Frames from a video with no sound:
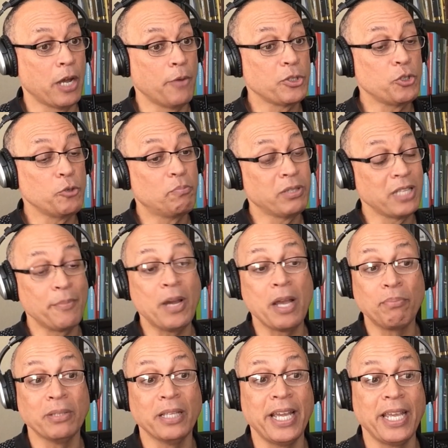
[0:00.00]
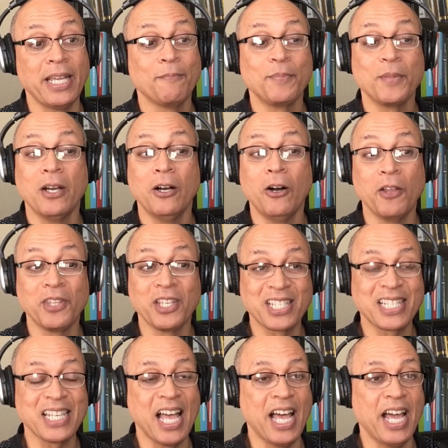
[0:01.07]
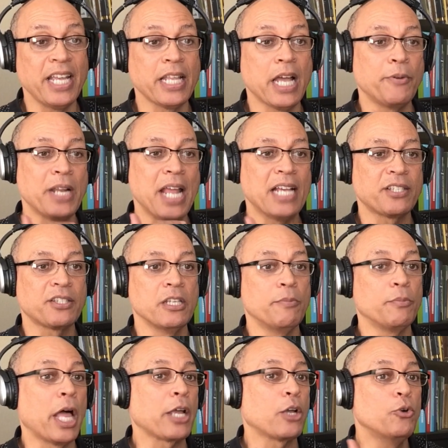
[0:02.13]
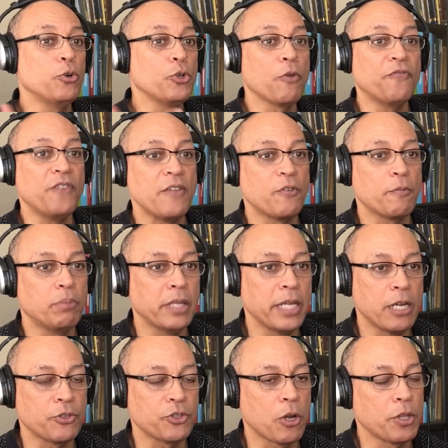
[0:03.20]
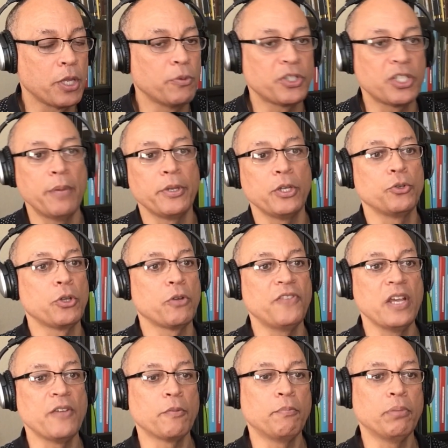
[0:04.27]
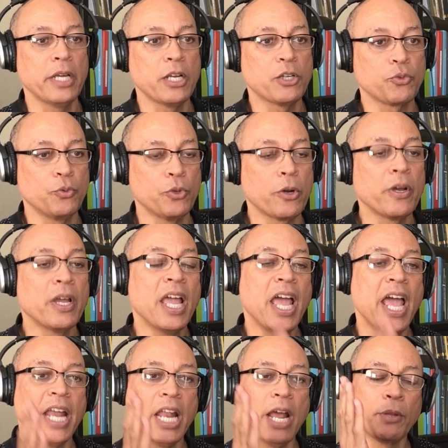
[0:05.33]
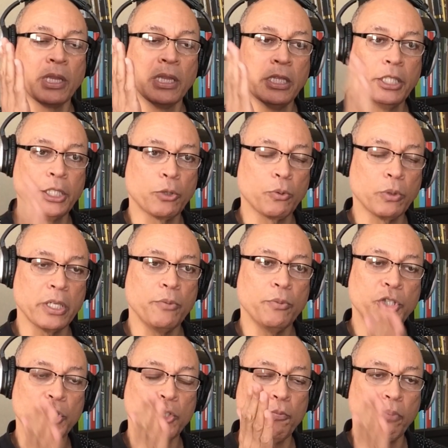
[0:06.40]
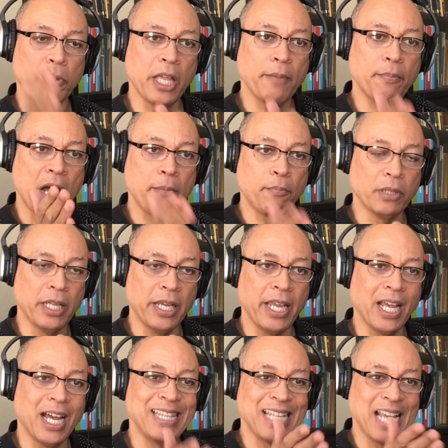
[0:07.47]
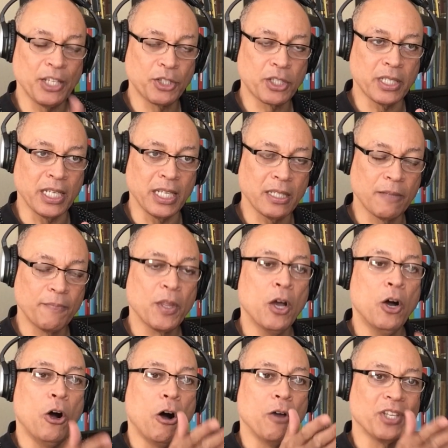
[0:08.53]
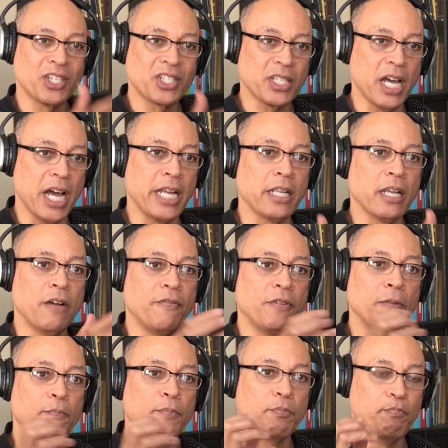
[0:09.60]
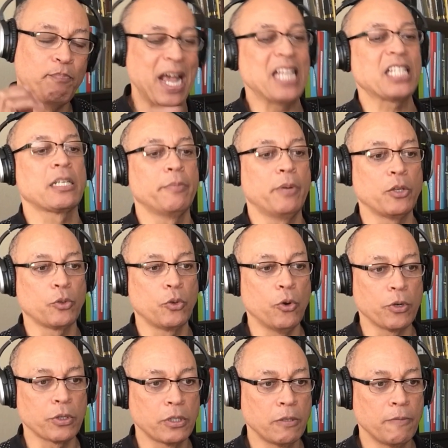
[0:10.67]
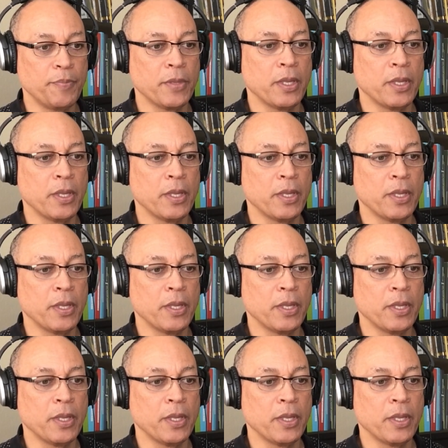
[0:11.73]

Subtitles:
So I would do play-by-play on the side. I would ask them like who your favorite players are. They would tell me who their favorite players were. And I would literally would do play-by-play announcing on the side of a basketball court.